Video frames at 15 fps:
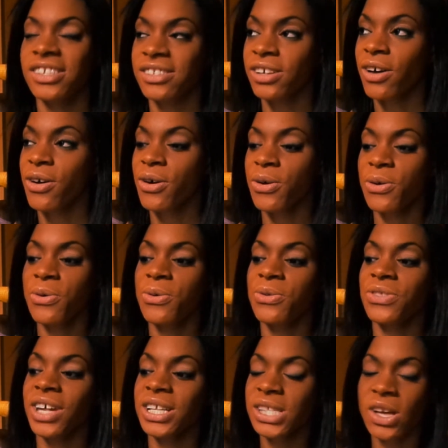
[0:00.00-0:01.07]

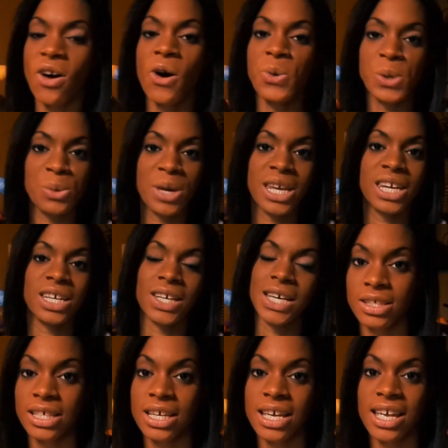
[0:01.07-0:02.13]
So that's all we're waiting
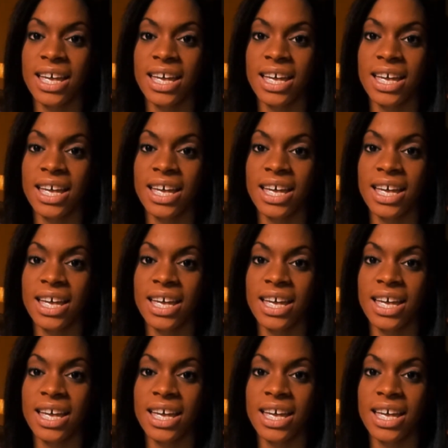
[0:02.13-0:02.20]
on.